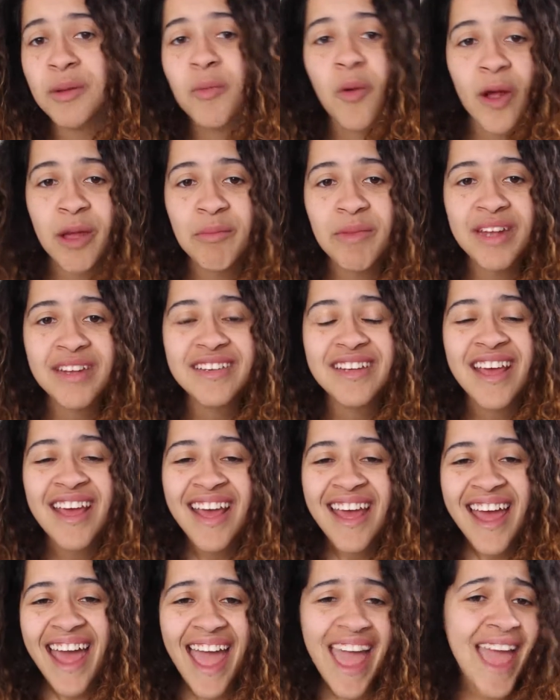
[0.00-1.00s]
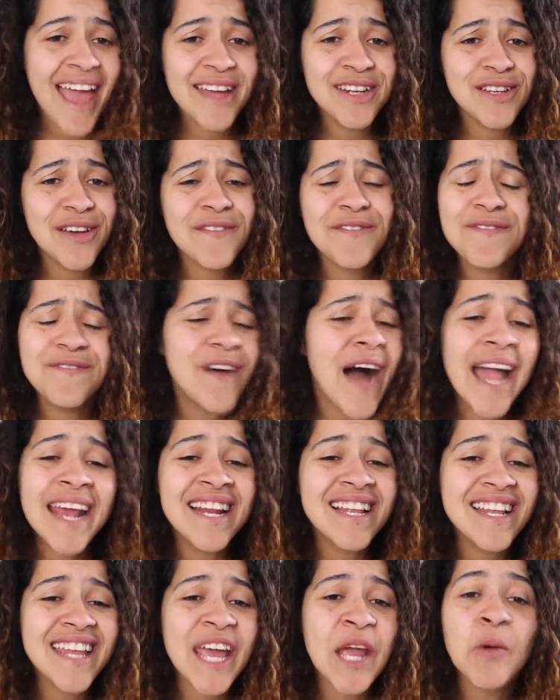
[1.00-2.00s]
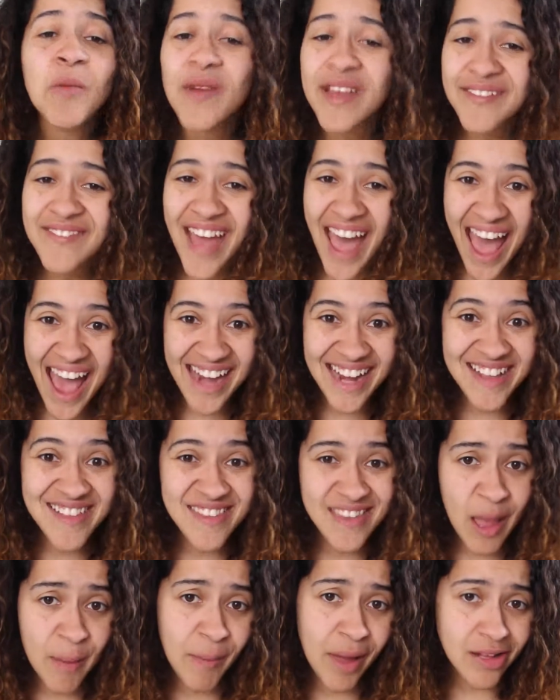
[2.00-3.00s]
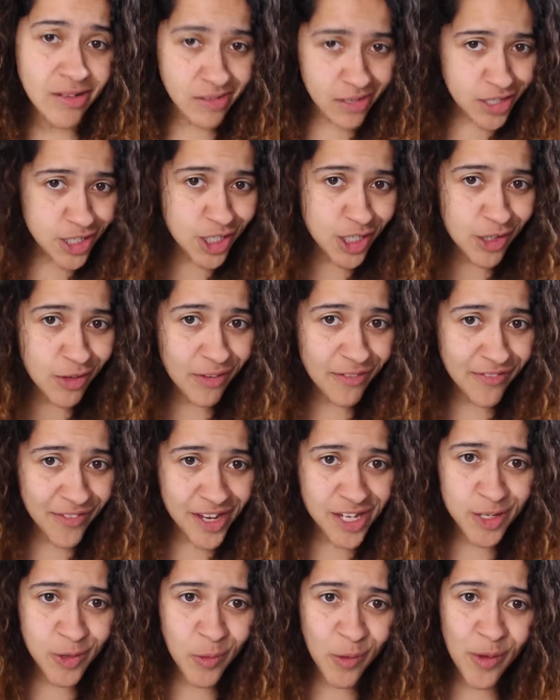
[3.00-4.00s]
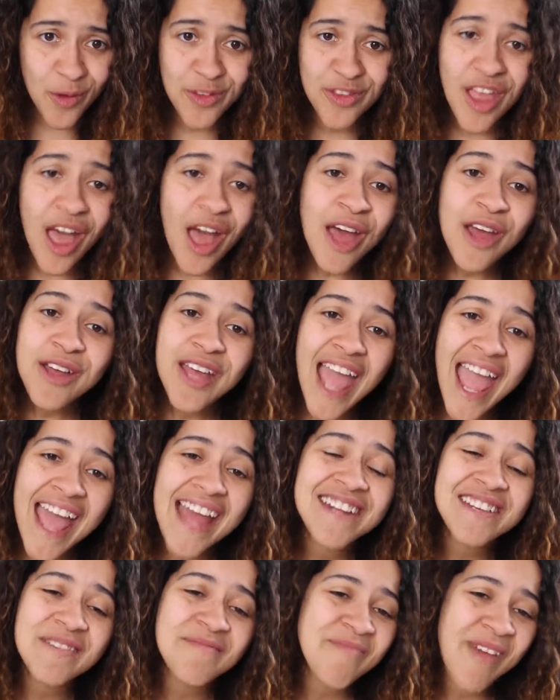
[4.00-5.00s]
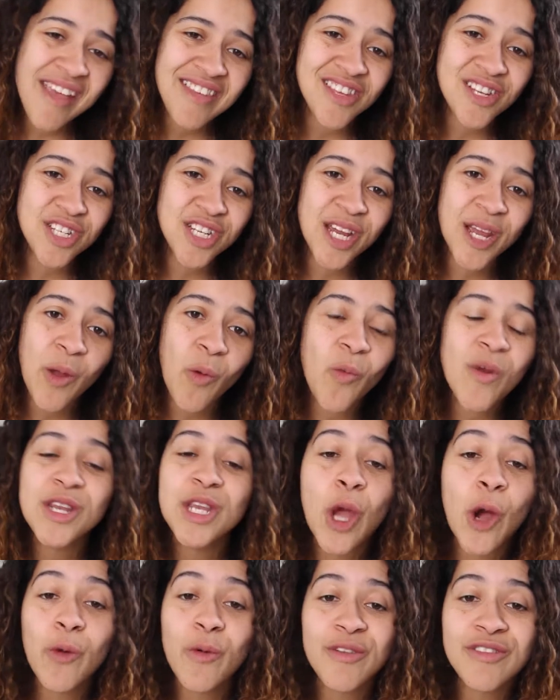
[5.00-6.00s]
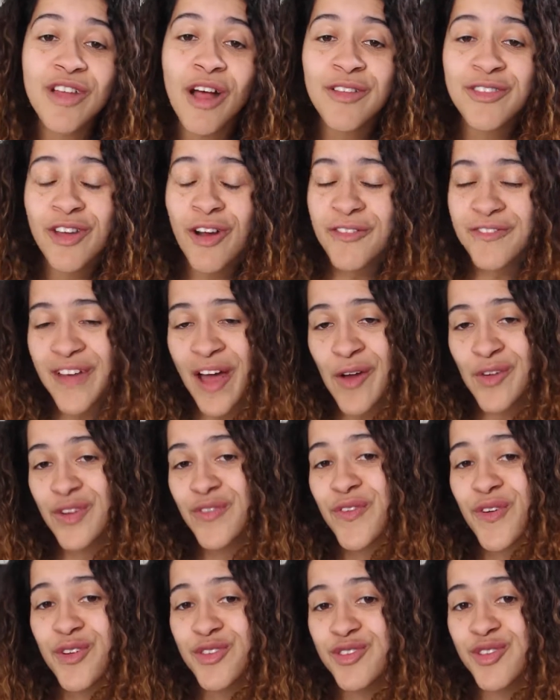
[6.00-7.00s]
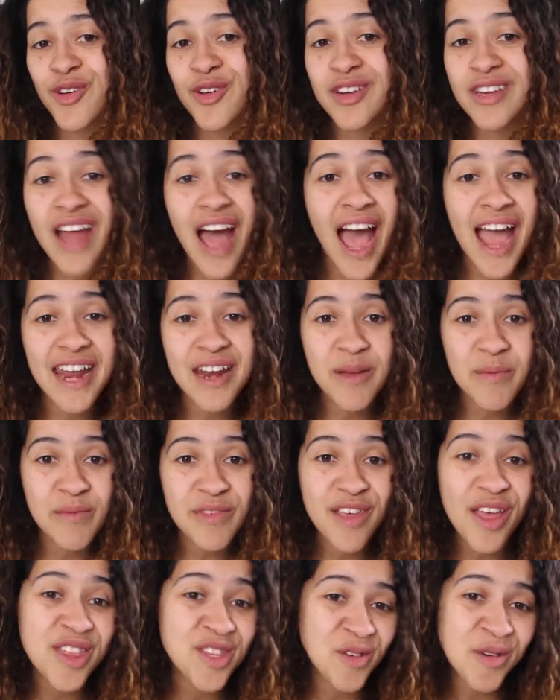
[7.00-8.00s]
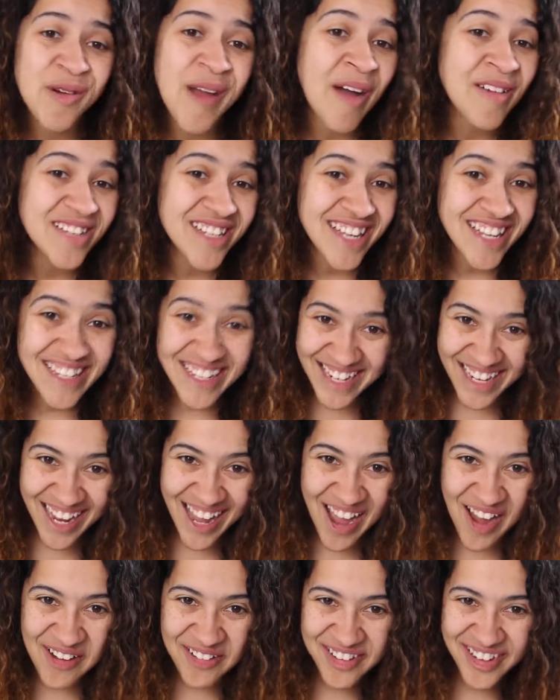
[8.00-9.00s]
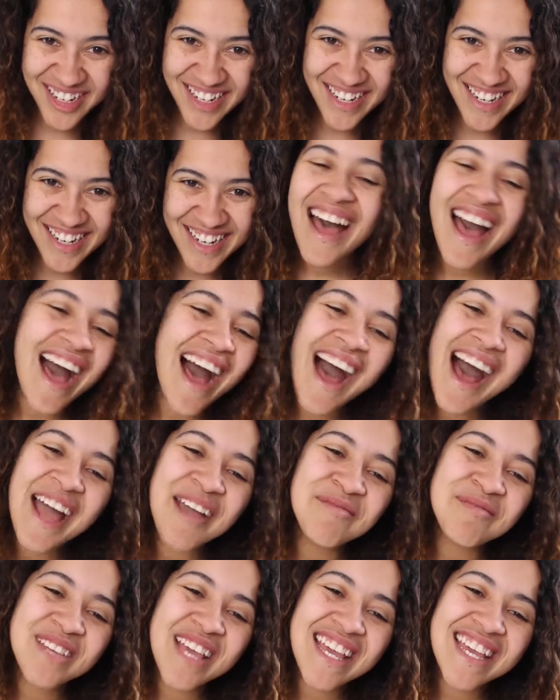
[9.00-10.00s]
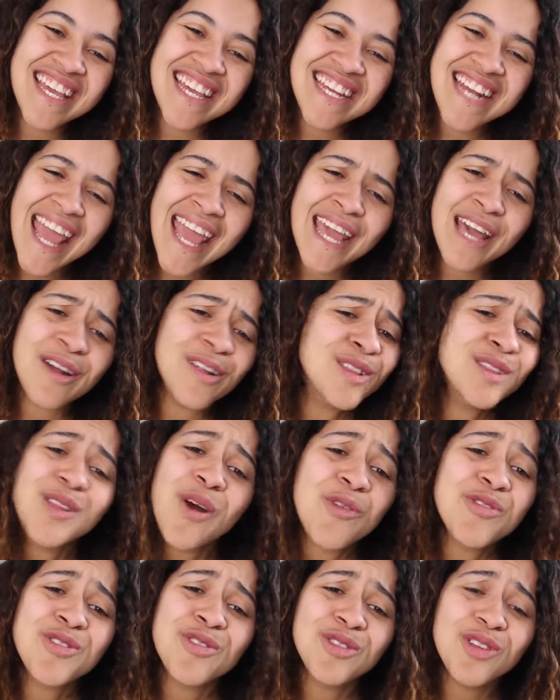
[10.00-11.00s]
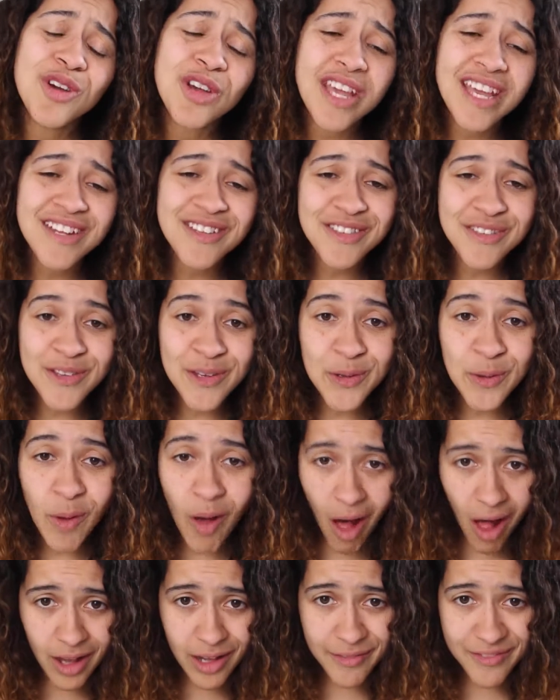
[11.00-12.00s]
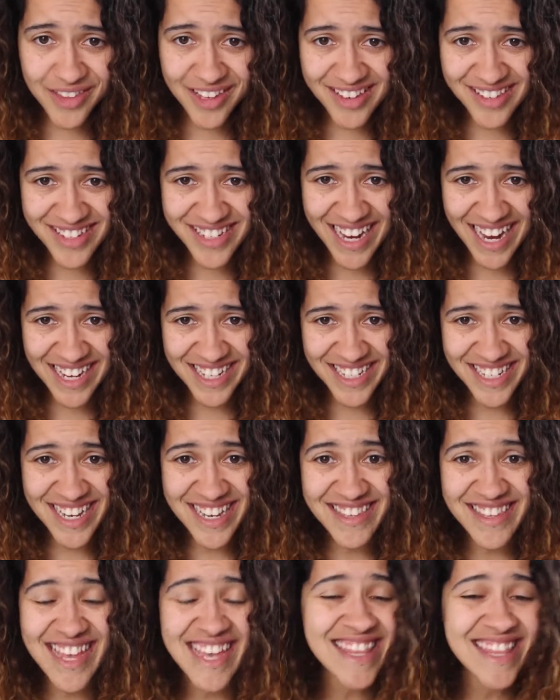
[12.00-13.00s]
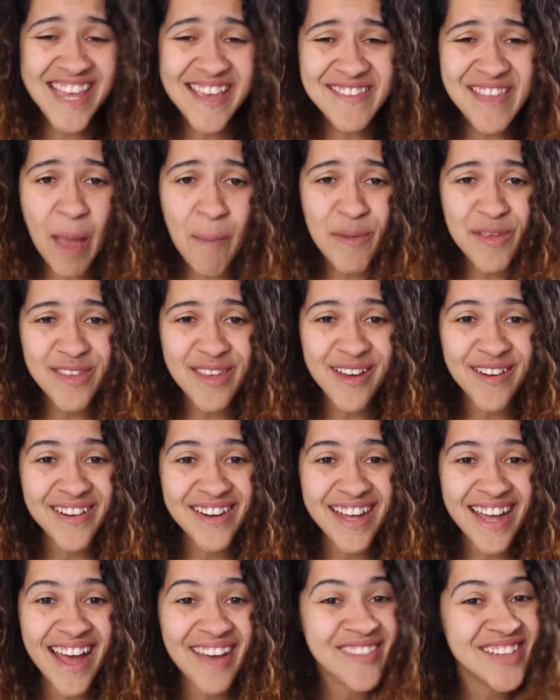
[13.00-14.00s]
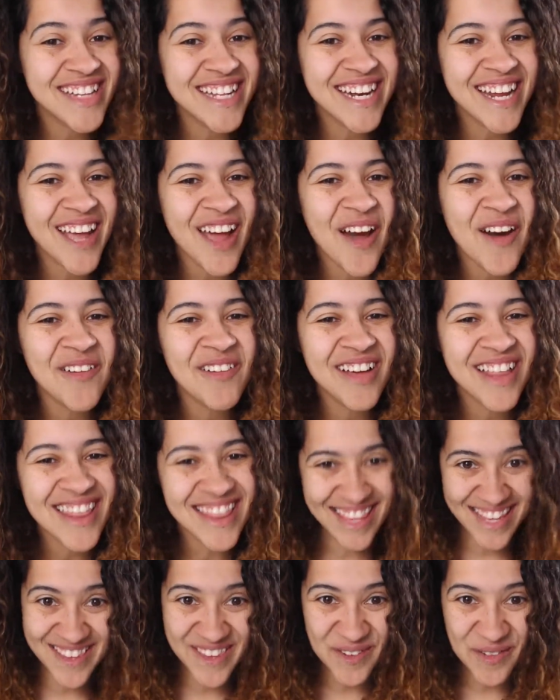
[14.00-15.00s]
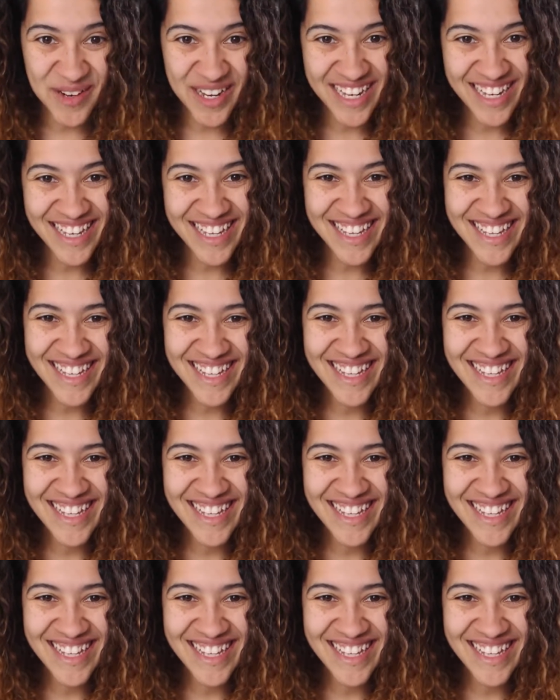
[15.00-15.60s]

appointment. And finally, we've added some additional visuals and messaging when no results are found for certain items throughout Cliniko. I'm taking a closer look into all of these changes in this episode of Cliniko This Week.